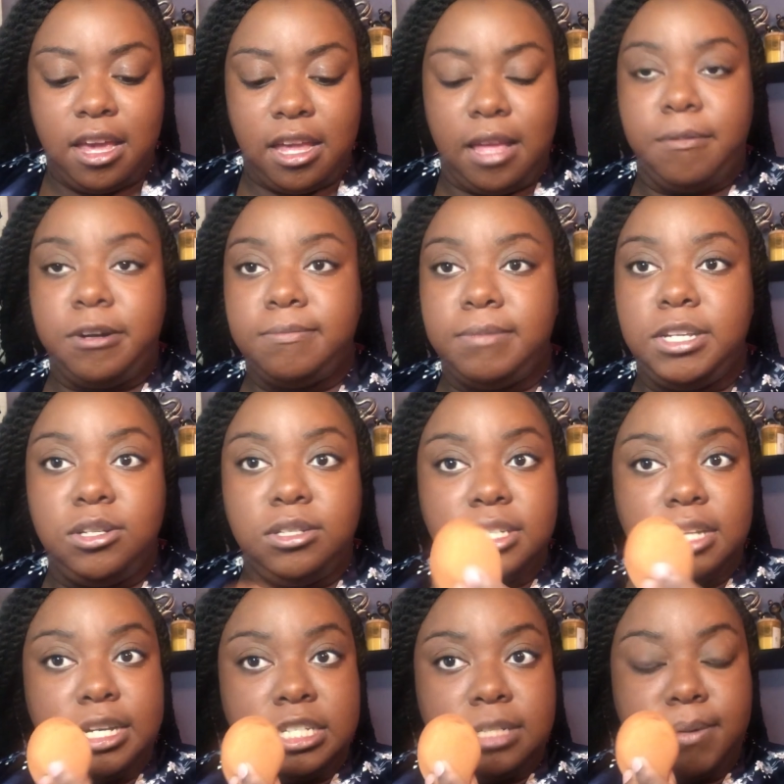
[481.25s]
I'm going to be using
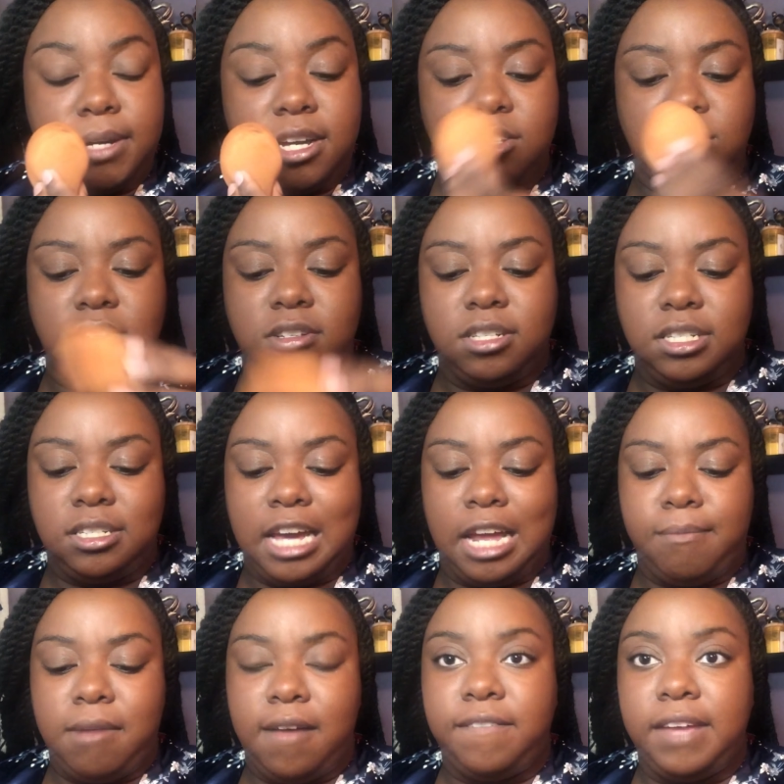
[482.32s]
a sponge on this side
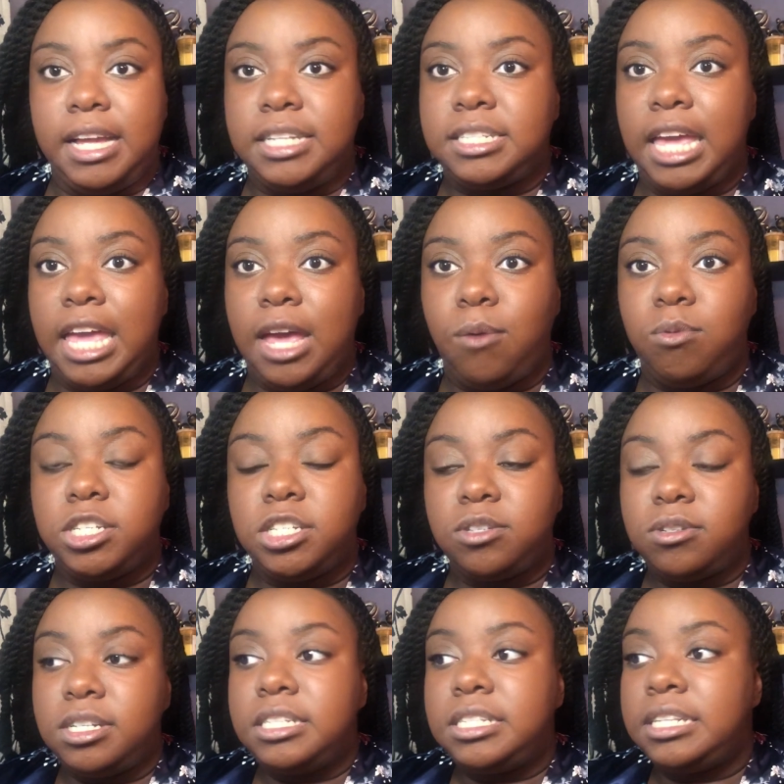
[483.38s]
of my face, and we're just
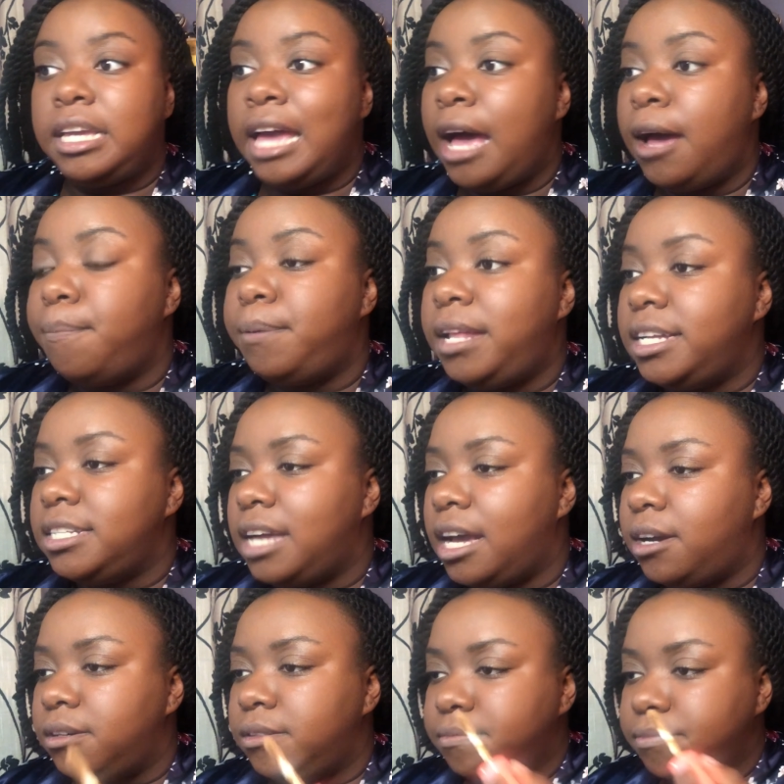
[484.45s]
going to see how it plays
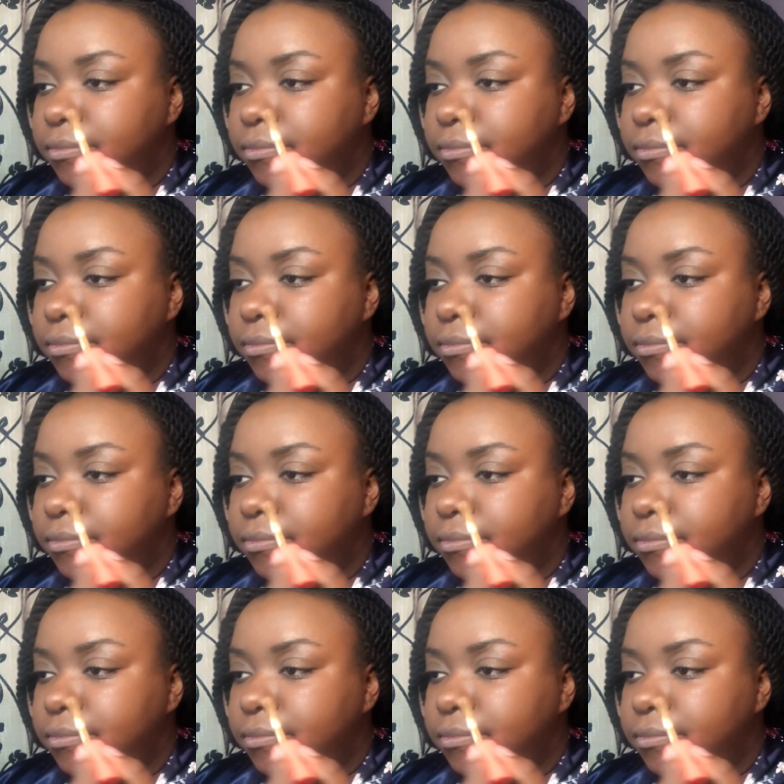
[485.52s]
out.